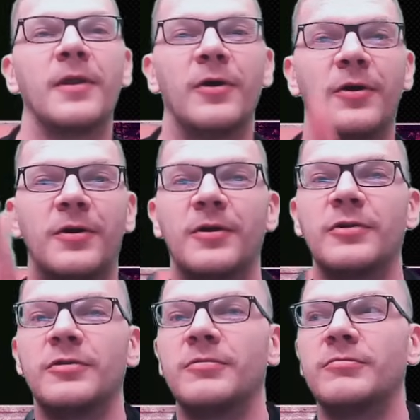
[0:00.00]

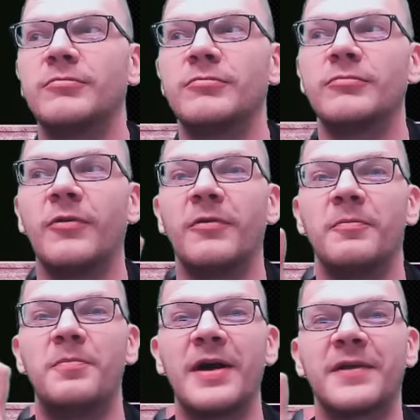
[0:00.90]
or
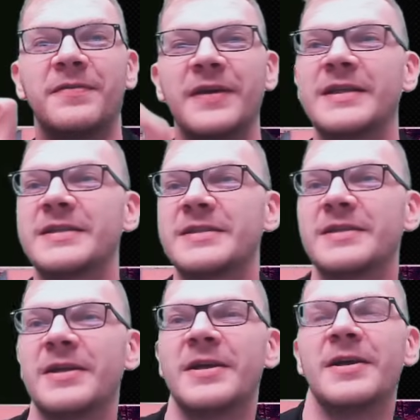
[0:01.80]
bug fix
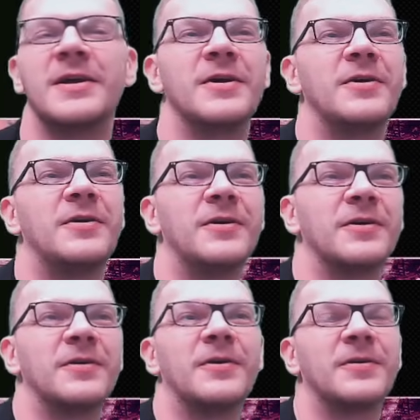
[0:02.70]

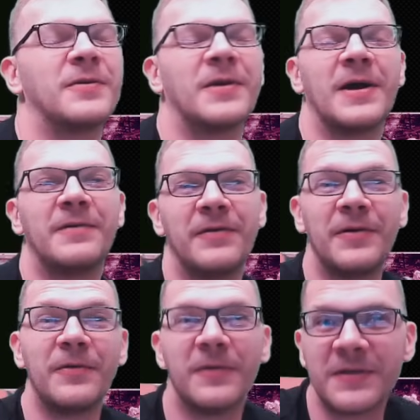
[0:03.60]
or or however
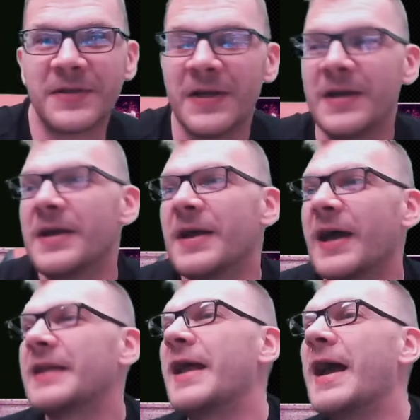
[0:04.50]
you want.
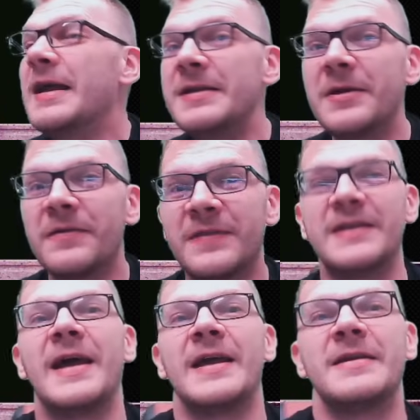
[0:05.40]
At end of the
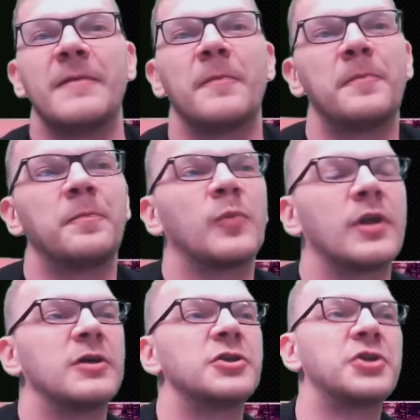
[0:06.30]
day,
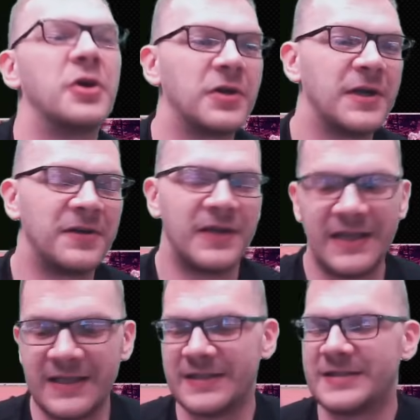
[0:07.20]
Shocker
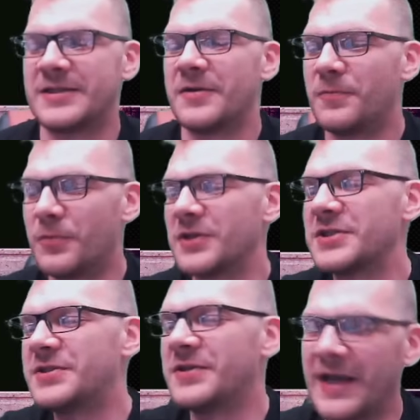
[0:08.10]
is worse
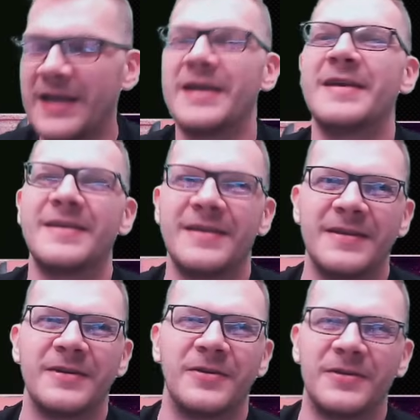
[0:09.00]
today
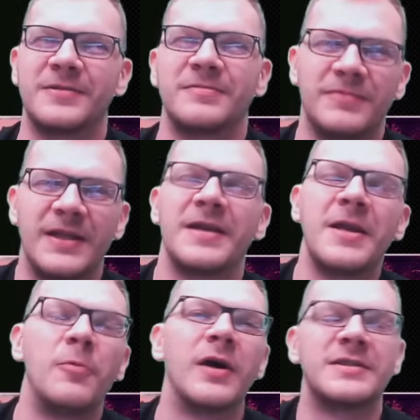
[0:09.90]
or than he
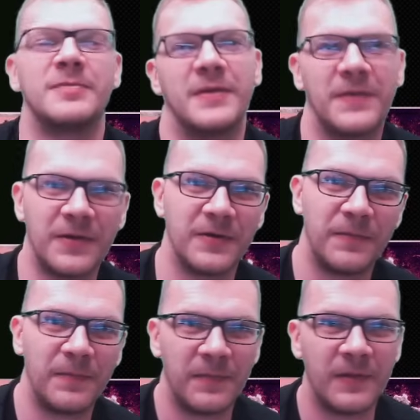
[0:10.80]
was a month ago.
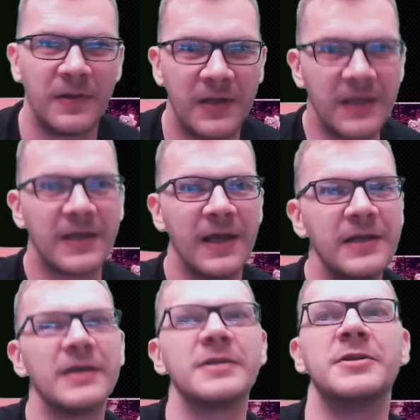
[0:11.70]
He
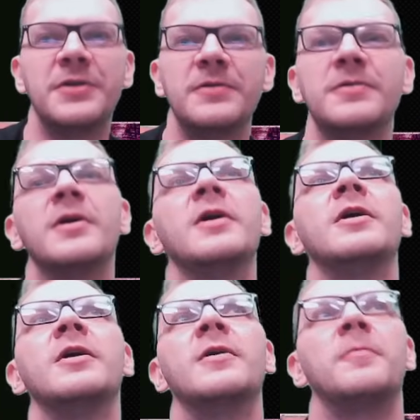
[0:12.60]
cannot do
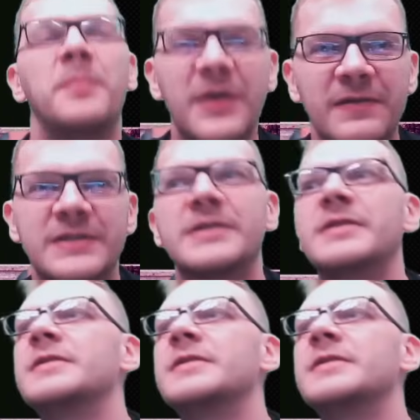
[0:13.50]
pivotal,